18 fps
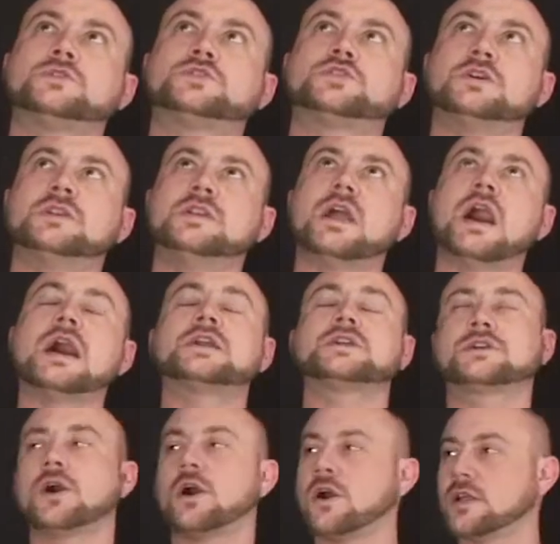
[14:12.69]
to
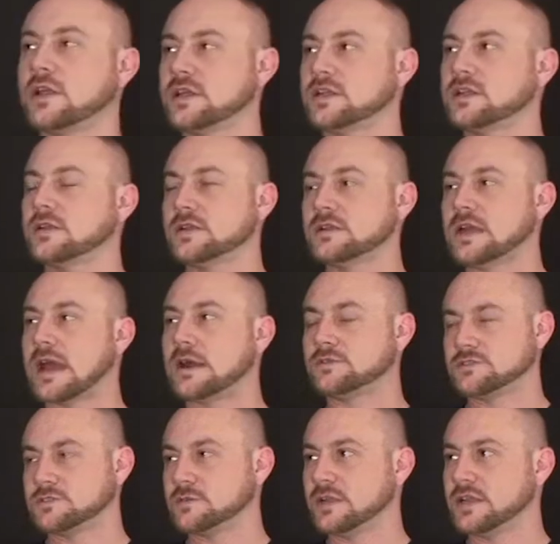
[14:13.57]
not call it
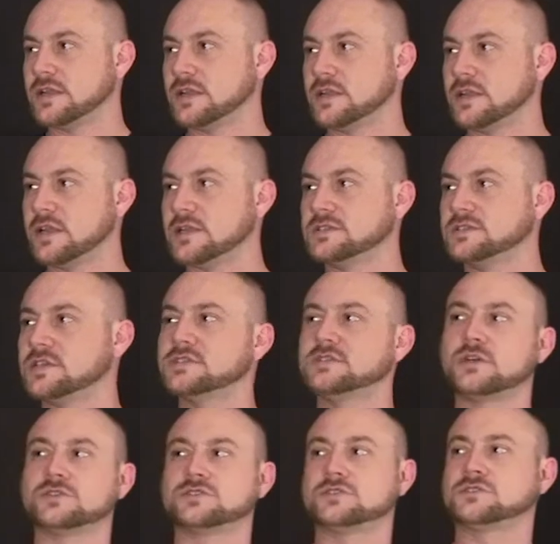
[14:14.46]
out to it
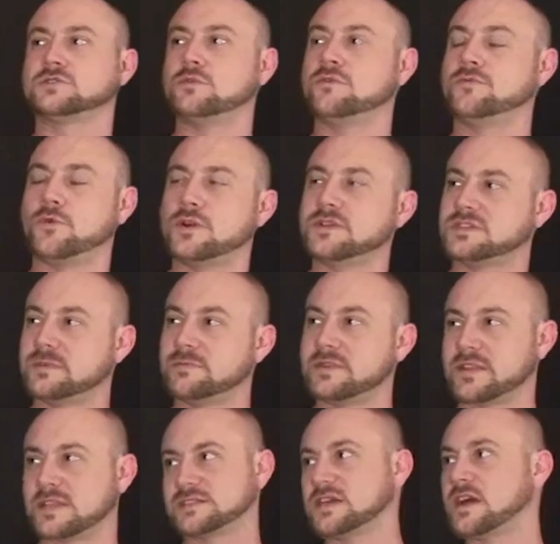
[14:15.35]
is also to avoid
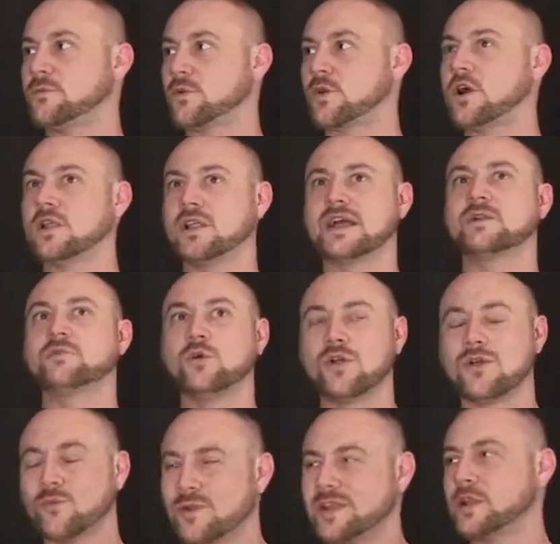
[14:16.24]
something that's out. We're all like,
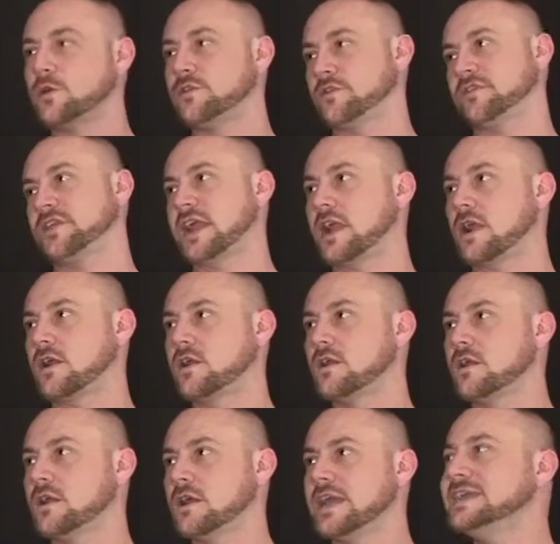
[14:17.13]
well, we know they're there.
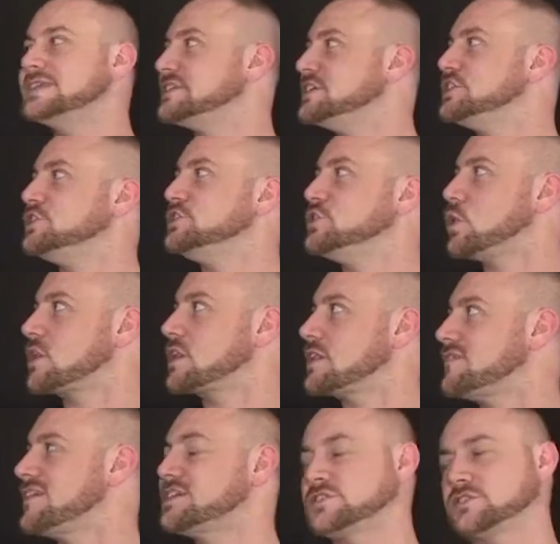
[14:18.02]
He's in New York.
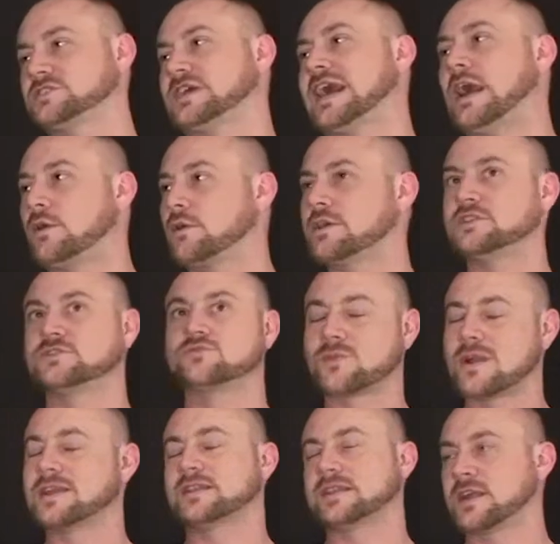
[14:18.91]
Avengers Tower is
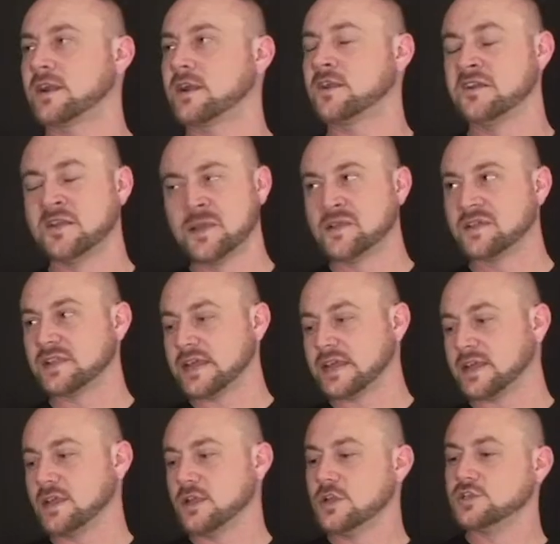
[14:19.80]
right there.
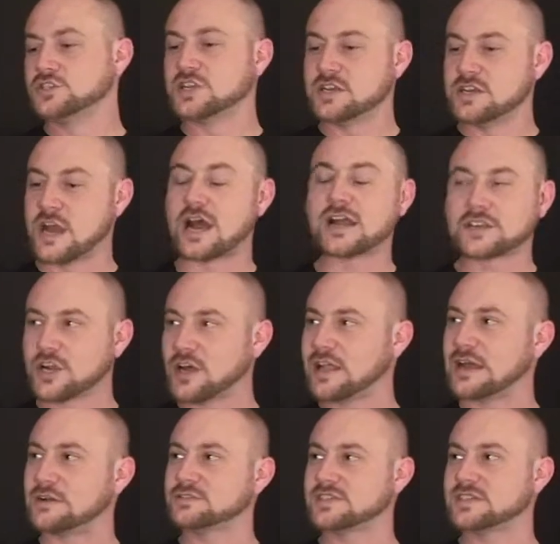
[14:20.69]
Like, to not
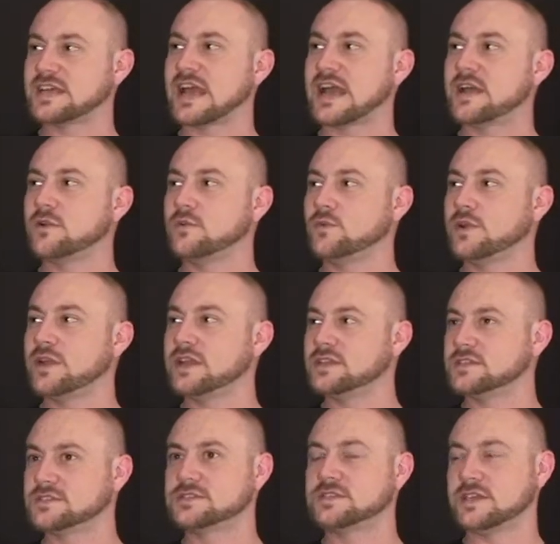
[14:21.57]
call out to that
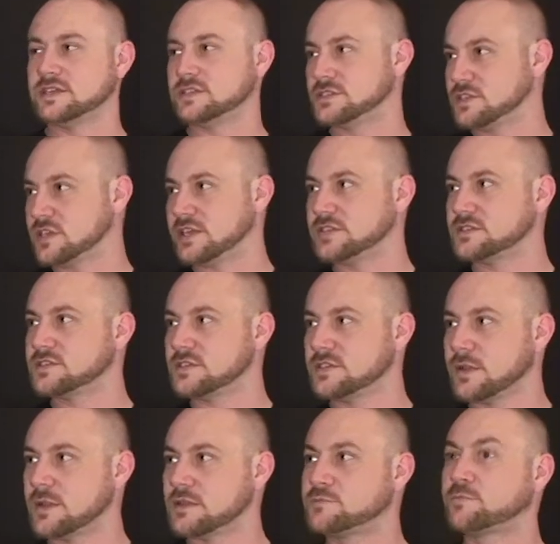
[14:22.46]

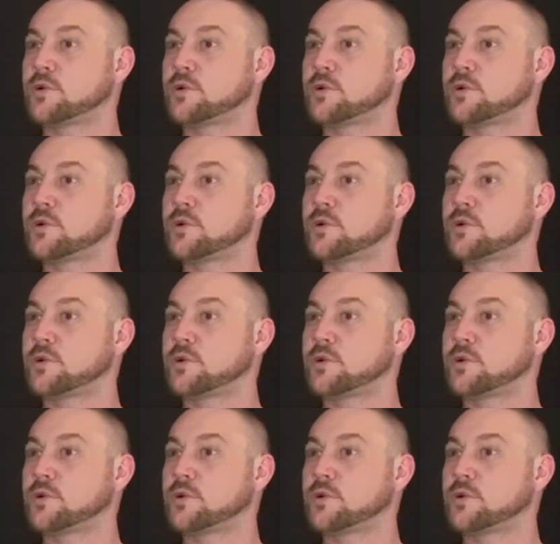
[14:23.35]
is